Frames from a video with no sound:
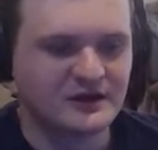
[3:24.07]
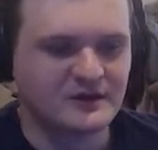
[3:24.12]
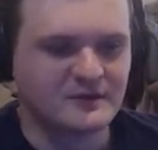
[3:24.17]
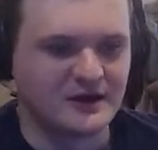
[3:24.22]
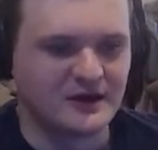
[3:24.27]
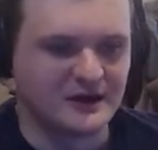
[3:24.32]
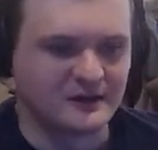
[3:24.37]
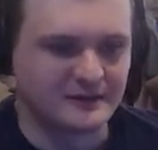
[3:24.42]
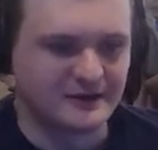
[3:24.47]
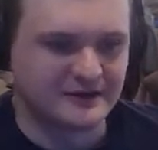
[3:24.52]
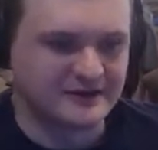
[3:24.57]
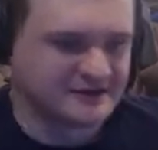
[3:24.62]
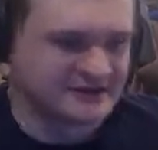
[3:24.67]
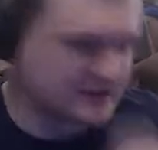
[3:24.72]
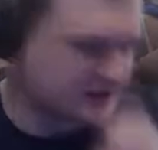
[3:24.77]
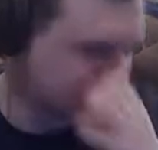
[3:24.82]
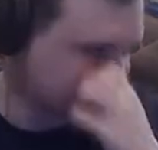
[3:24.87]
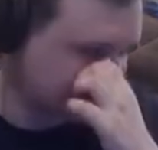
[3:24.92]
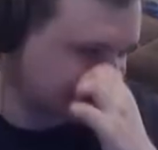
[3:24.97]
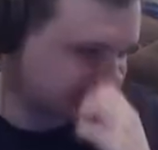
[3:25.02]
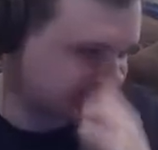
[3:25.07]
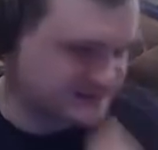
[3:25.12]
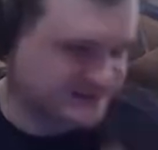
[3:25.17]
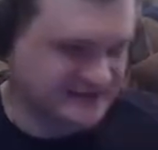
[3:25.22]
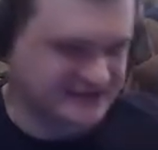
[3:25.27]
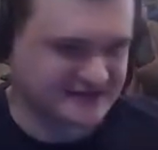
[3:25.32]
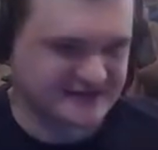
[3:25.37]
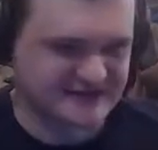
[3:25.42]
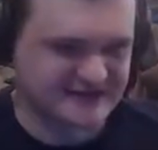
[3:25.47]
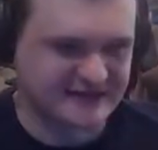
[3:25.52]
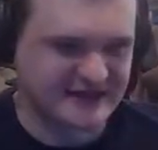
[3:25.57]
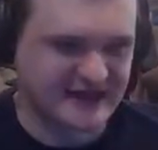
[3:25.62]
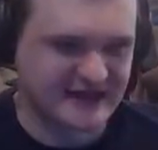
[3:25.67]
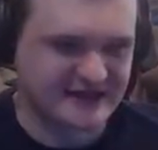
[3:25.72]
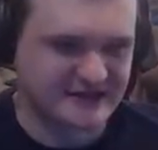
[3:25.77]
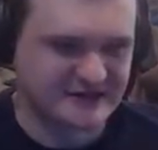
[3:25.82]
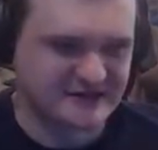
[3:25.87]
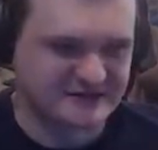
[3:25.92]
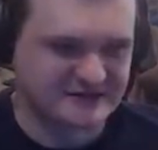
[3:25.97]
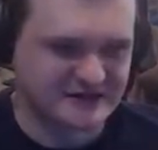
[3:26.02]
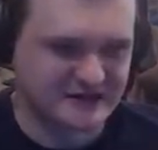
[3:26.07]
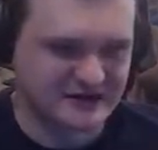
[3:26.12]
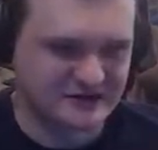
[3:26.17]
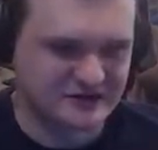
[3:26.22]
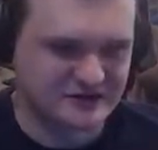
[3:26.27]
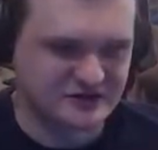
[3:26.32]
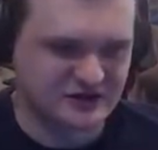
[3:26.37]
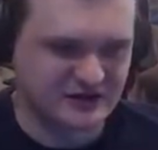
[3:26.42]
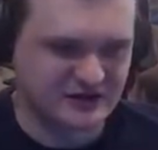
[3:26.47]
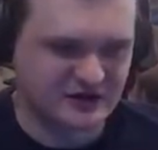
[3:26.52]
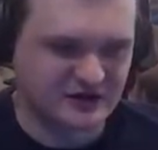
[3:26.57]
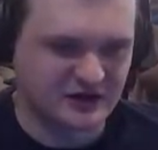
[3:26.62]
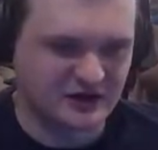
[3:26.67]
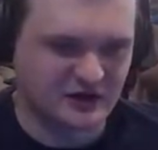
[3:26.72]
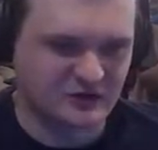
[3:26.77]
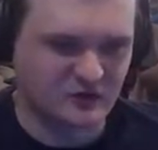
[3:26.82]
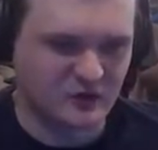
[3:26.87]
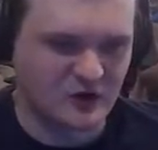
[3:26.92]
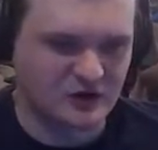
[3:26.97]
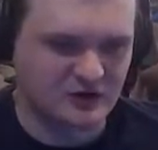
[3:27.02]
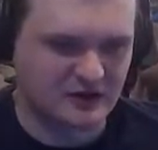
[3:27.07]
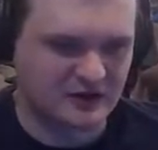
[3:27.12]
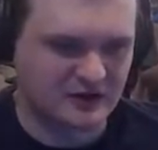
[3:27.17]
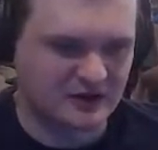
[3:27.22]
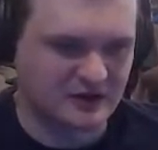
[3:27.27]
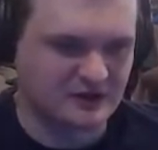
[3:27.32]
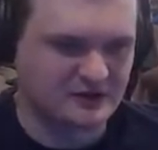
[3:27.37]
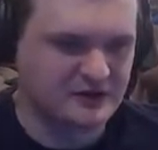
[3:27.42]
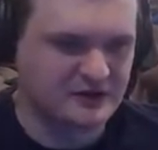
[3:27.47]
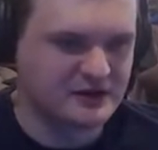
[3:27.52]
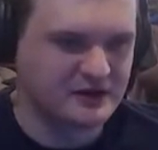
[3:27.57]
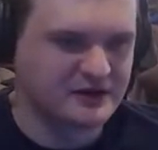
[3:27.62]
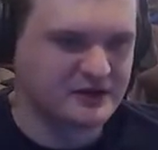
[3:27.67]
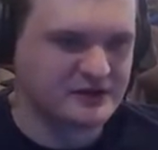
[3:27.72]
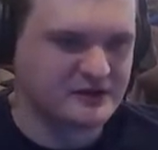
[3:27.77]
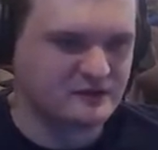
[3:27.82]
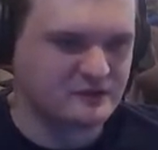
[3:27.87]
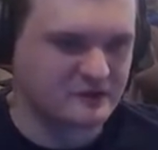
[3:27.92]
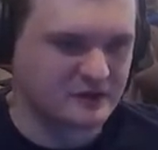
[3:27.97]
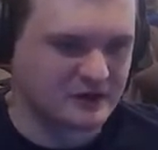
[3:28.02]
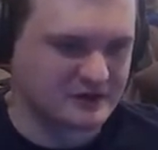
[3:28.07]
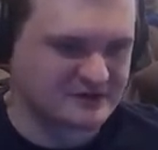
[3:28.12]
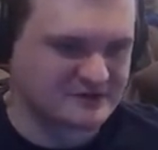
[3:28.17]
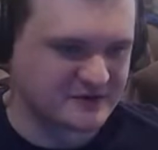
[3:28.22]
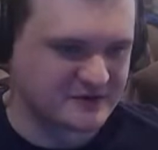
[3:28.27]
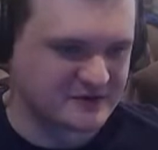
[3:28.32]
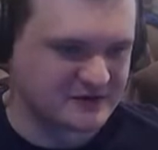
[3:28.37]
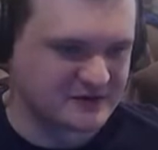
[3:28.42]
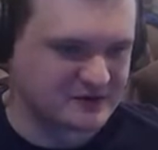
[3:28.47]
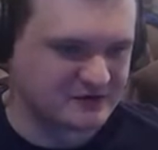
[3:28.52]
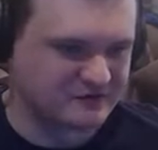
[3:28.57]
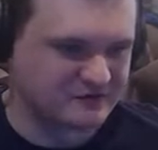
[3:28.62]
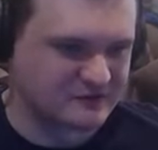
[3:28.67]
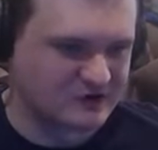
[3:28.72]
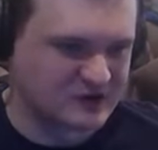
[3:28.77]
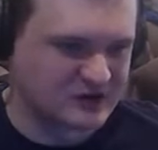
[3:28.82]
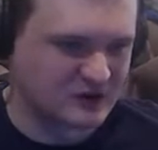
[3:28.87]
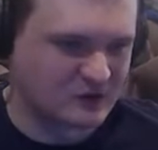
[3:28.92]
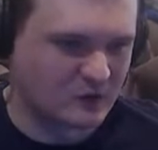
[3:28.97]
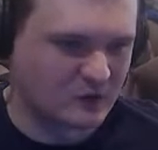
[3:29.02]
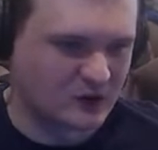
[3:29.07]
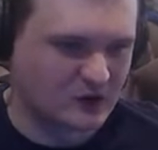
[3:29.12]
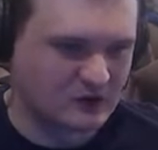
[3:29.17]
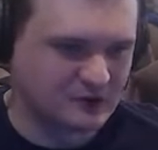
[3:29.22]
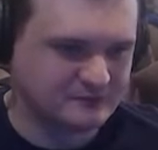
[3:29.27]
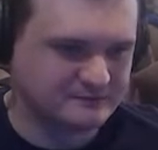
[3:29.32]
Anyway, so that's the basics. And then there's another trick called wall kicking, where it's where you hit a wall,